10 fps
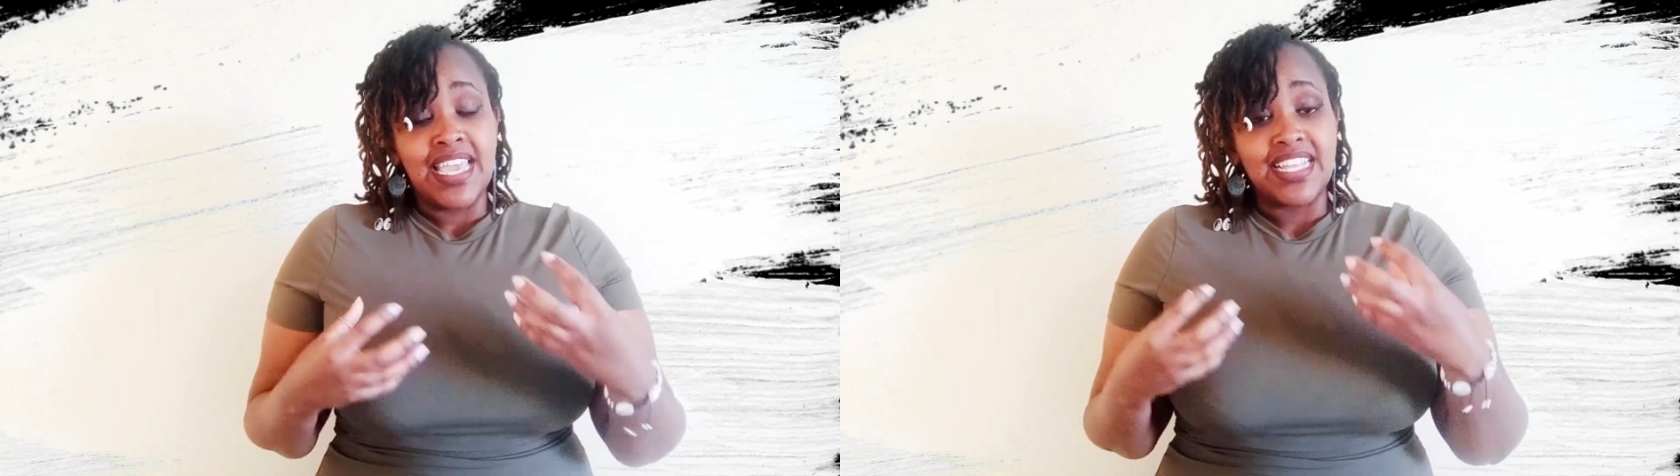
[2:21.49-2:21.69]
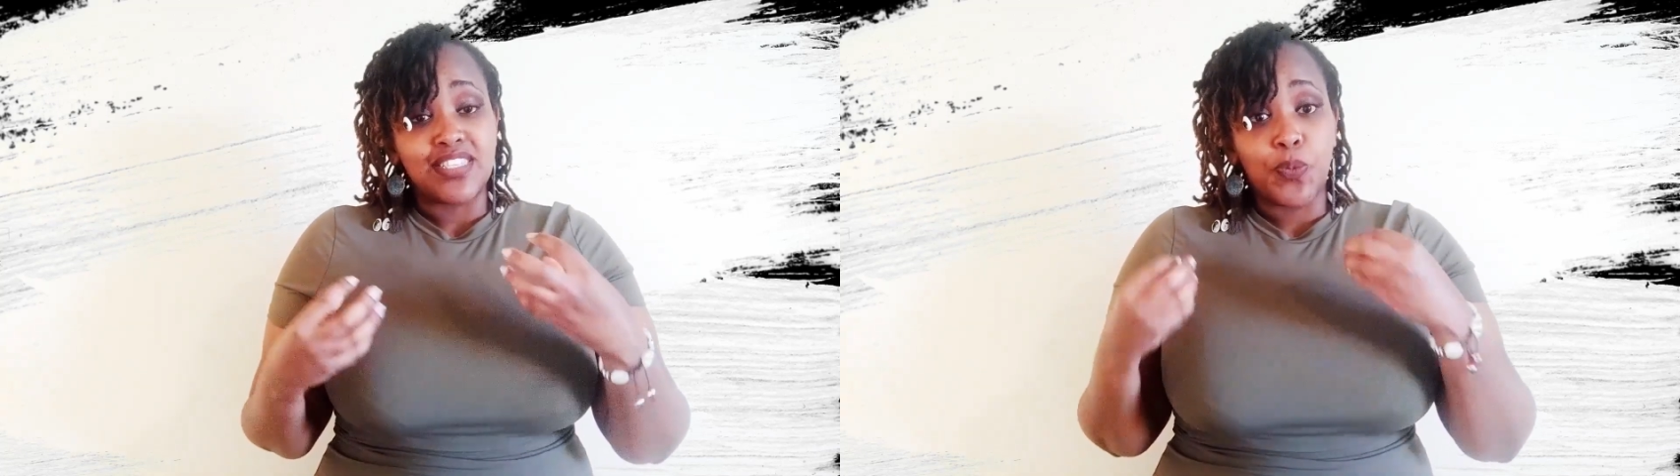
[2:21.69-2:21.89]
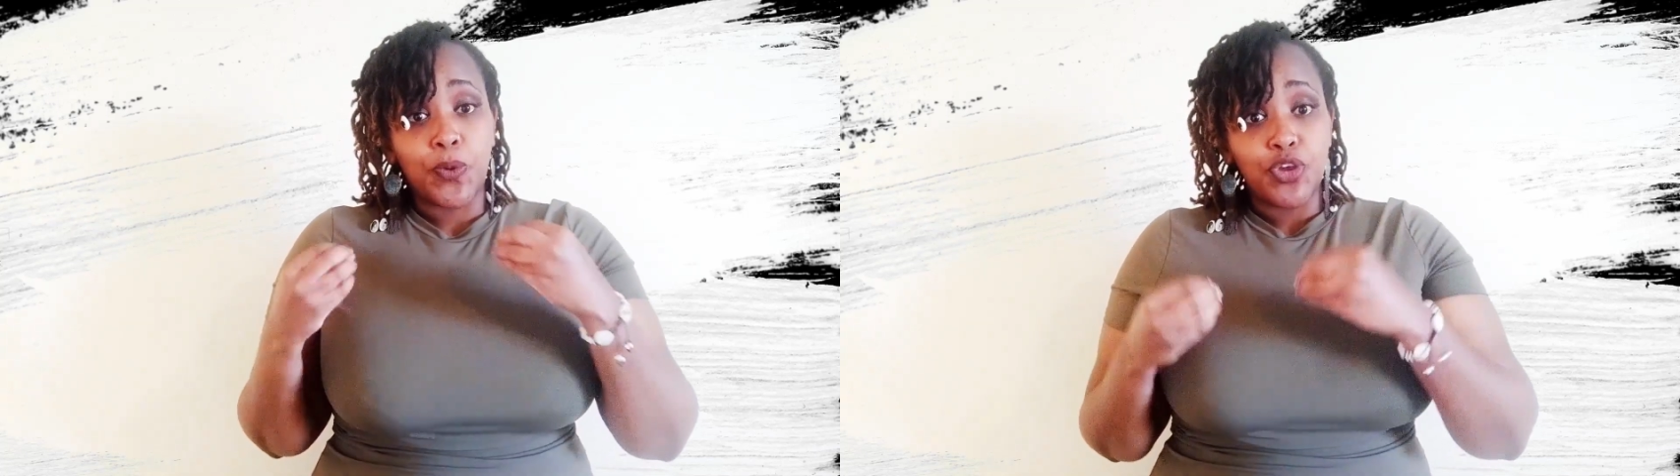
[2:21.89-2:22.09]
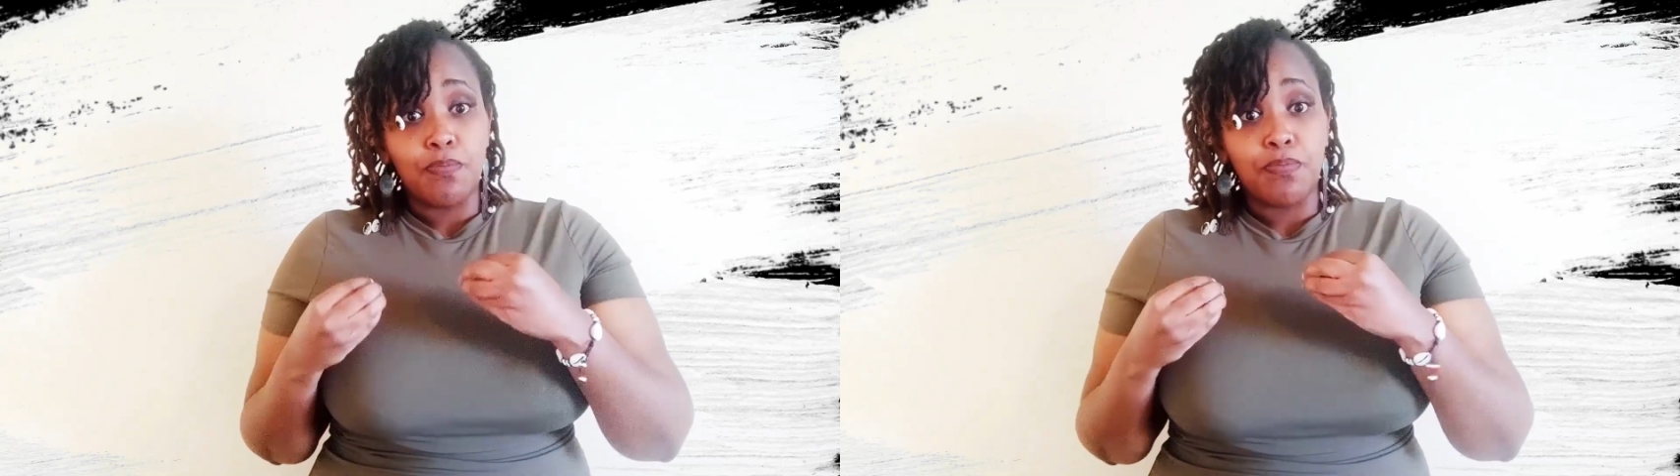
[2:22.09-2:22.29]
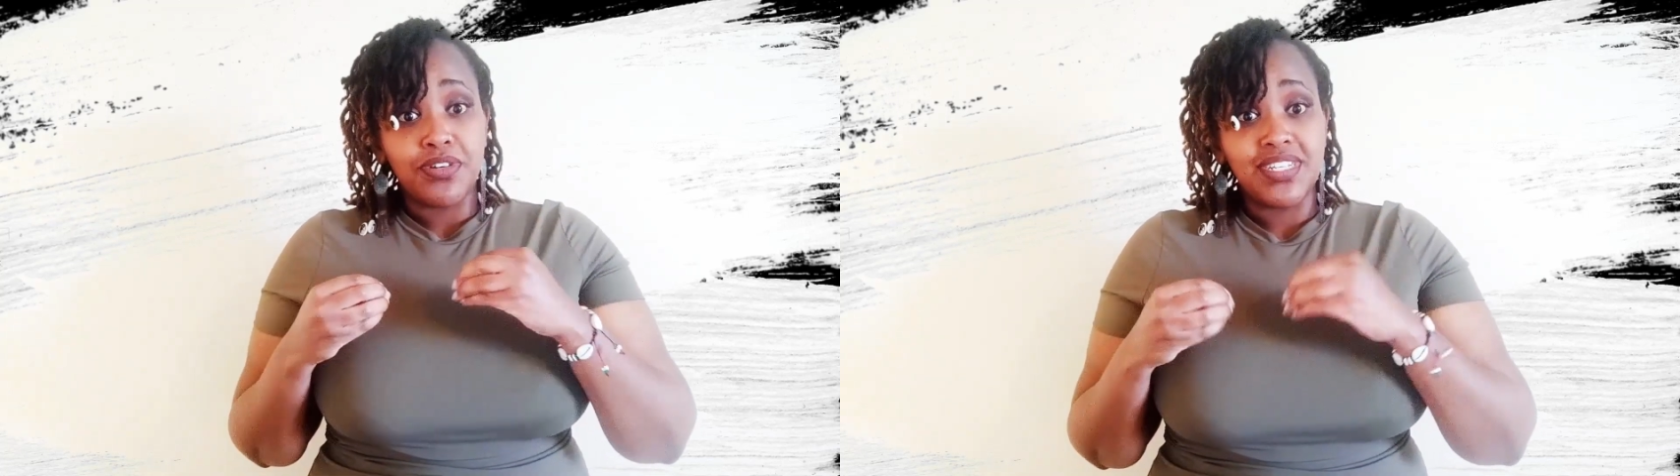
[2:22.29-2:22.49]
It's when your
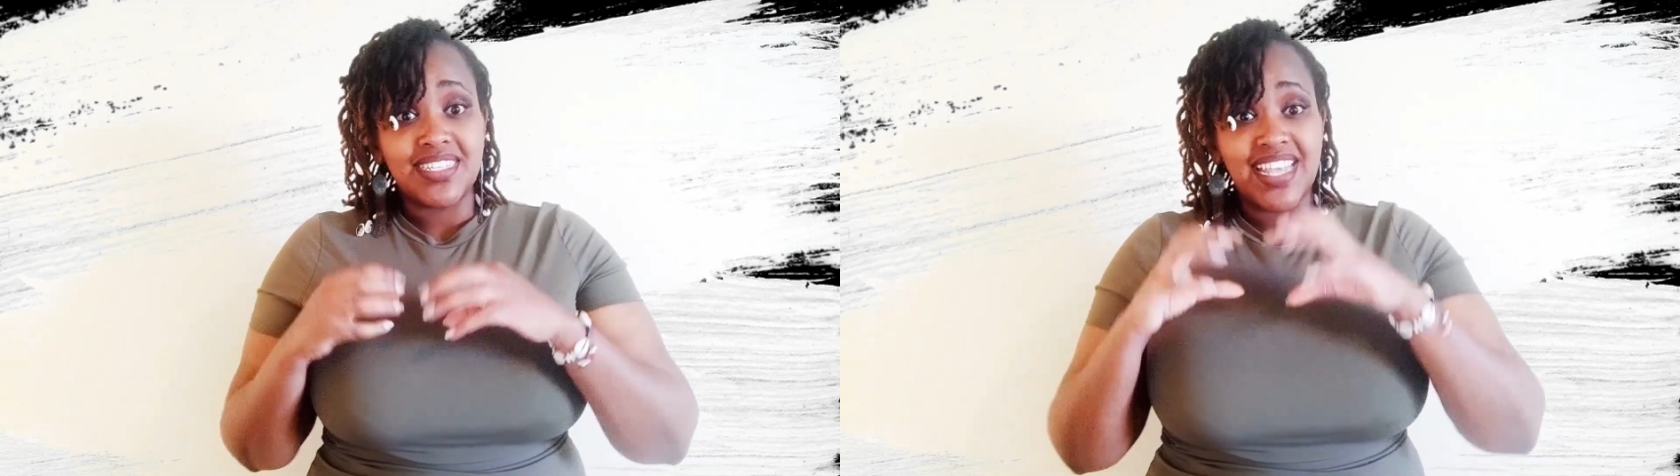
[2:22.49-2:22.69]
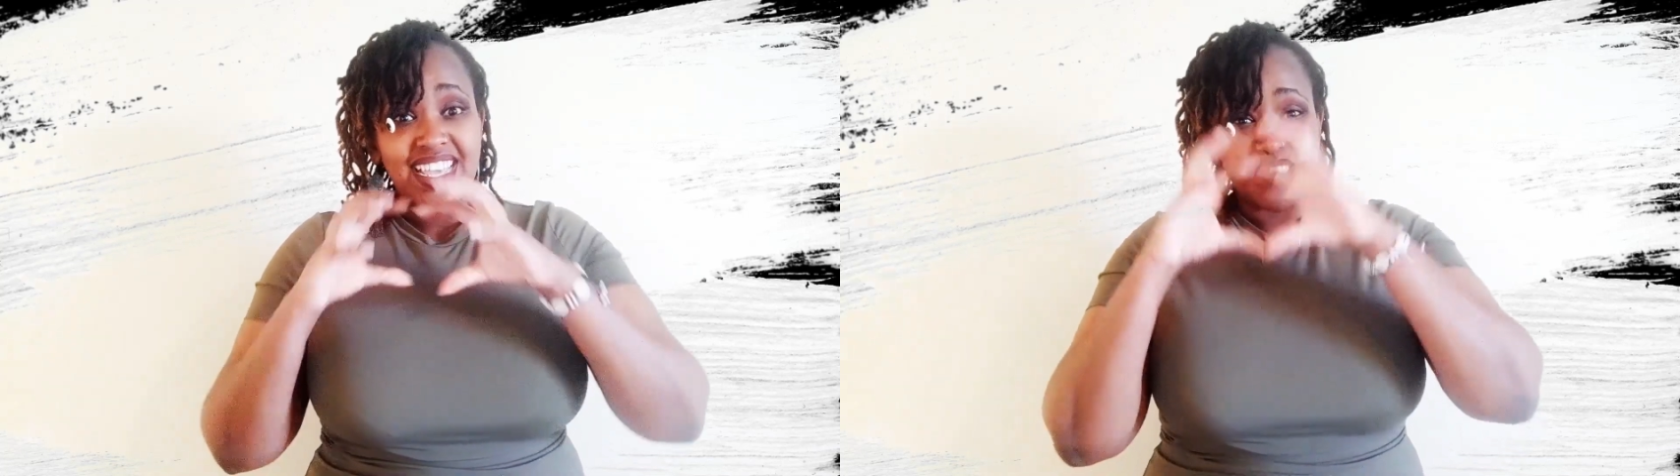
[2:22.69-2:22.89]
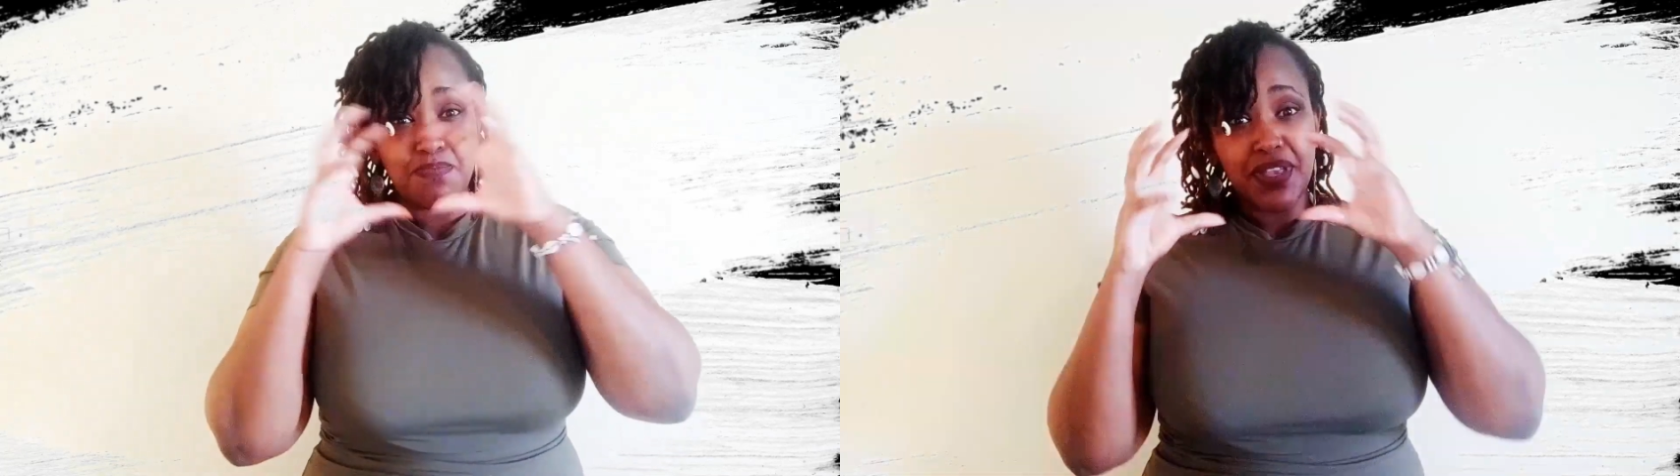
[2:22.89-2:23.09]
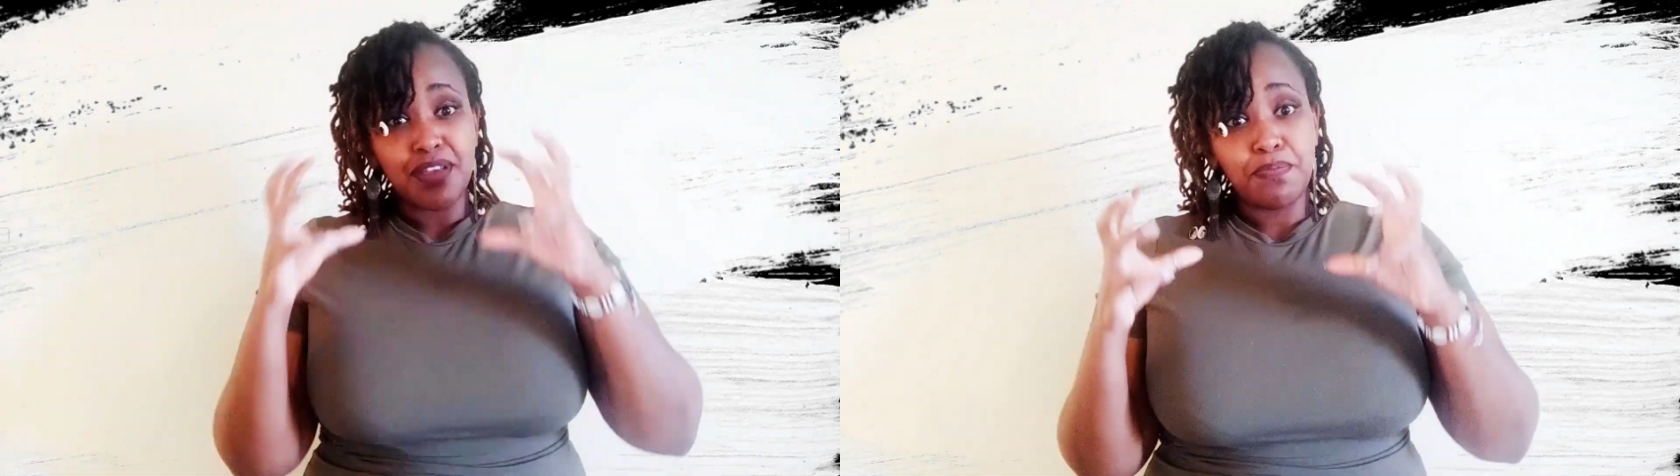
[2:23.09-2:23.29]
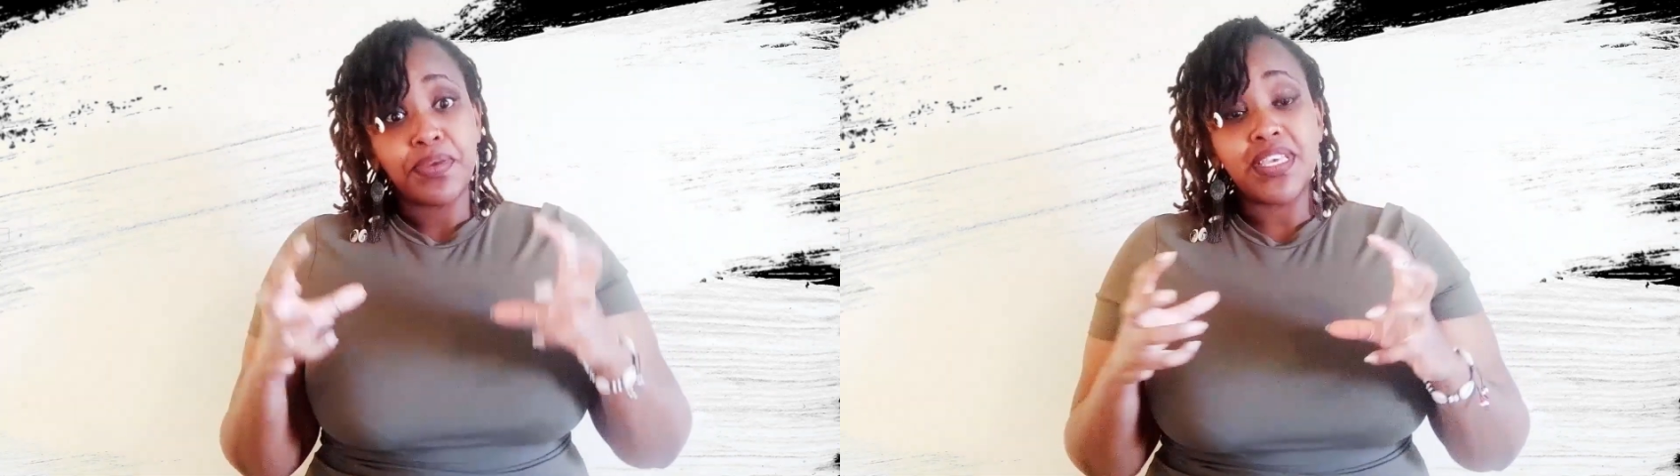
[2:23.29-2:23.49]
body takes
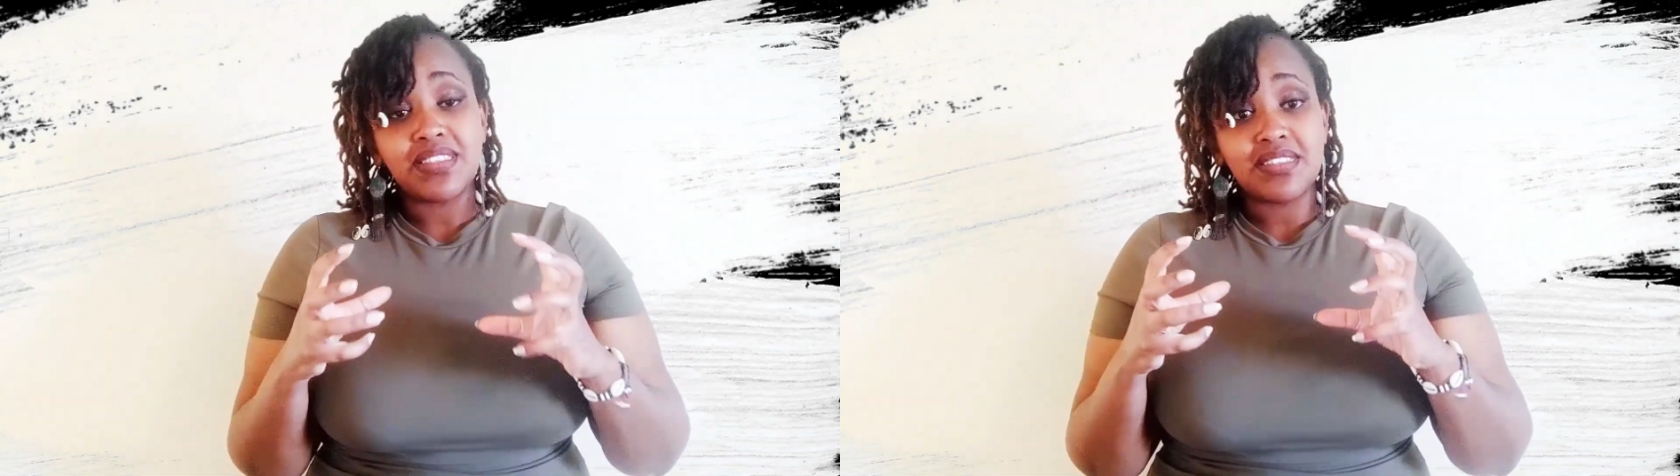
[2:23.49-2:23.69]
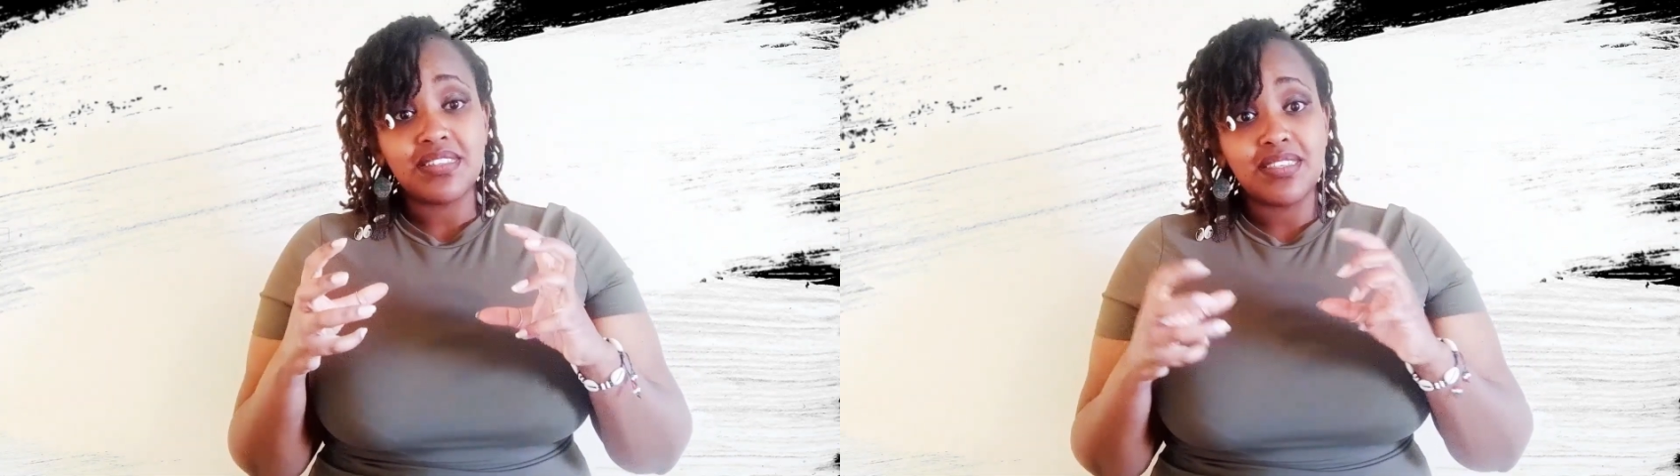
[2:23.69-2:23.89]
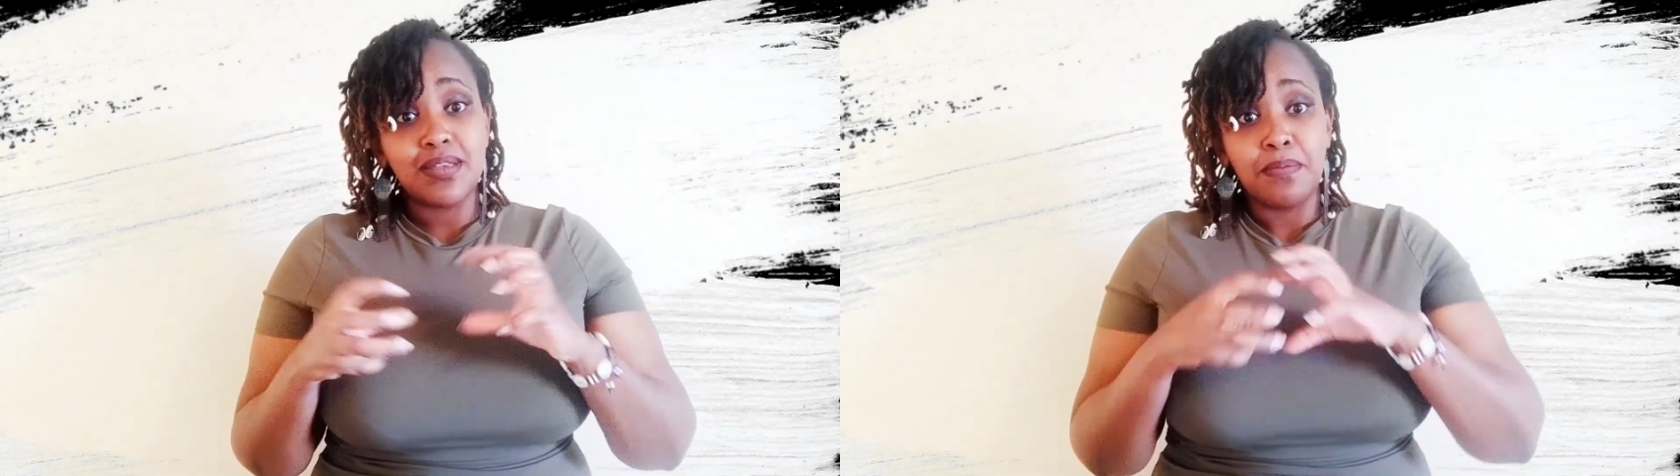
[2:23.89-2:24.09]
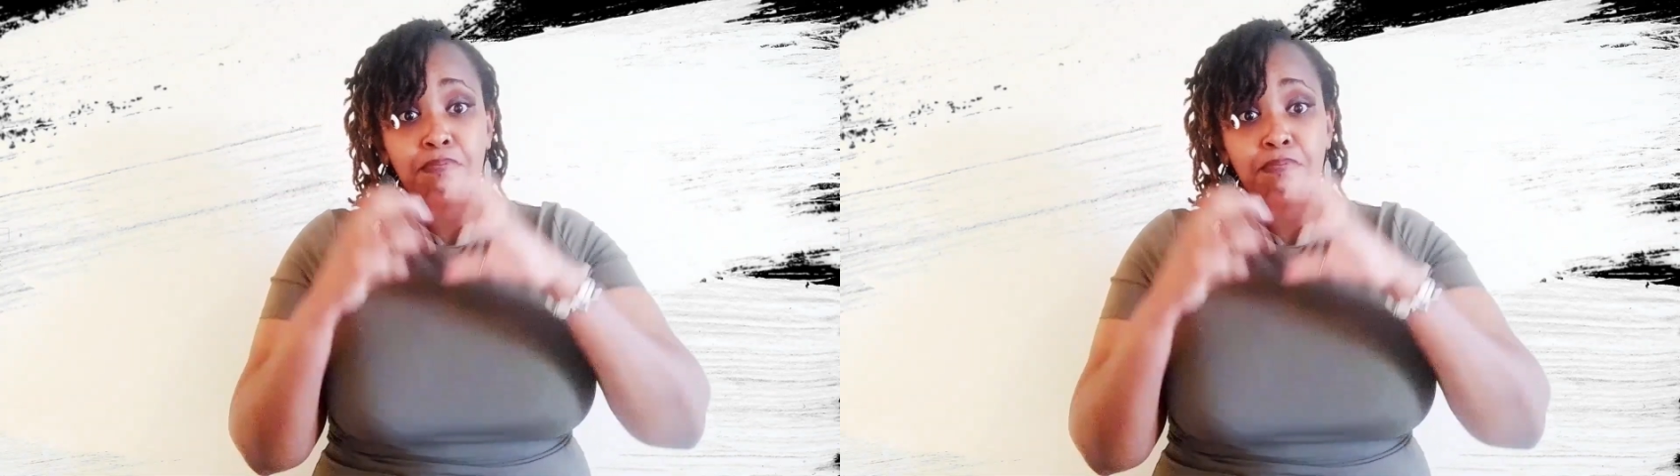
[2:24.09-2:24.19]
bigger pieces,